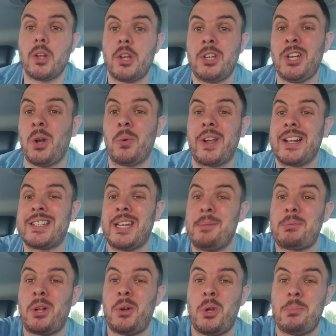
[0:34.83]
you don't get
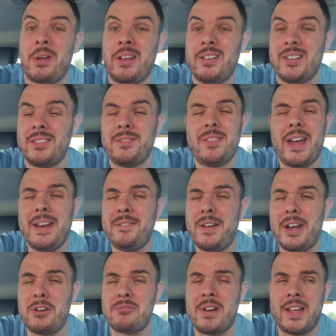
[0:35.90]
tipped on Uber. Very,
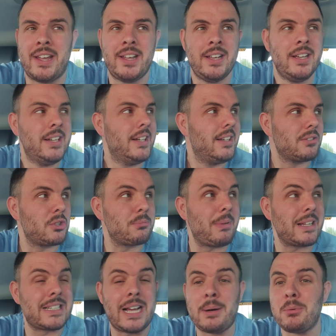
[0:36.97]
very rare. Doesn't
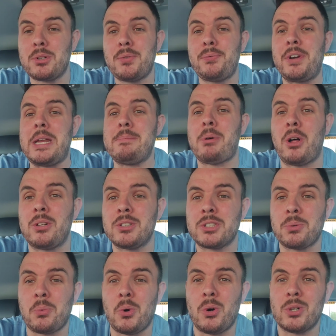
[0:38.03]
matter how much free bottles
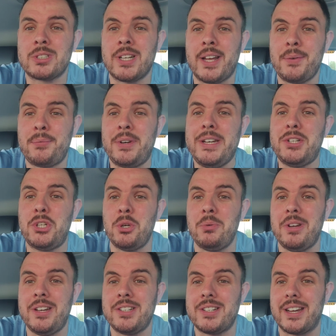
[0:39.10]
of water, free
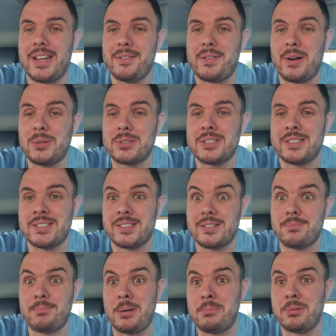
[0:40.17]
chewies you give out,
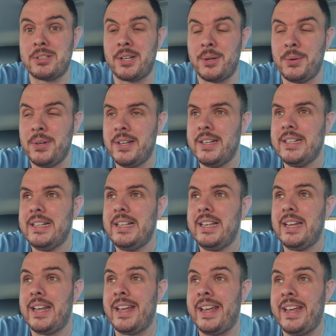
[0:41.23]
as people do.
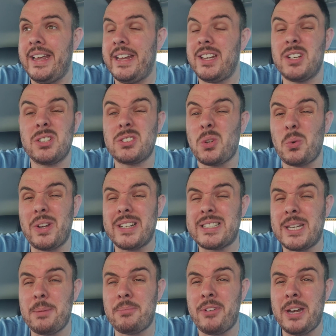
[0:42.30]
You just don't get
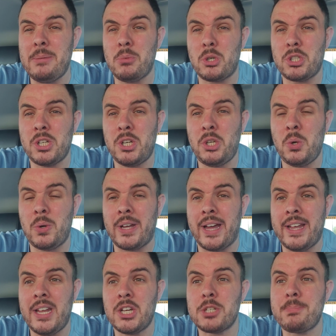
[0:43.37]
tipped very much in the
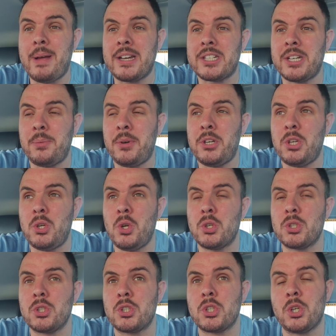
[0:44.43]
UK, especially when you're
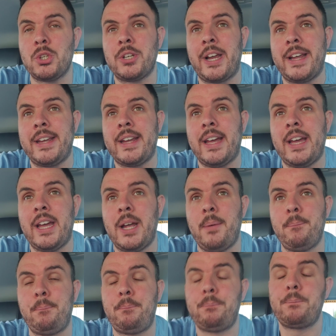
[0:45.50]
using something like card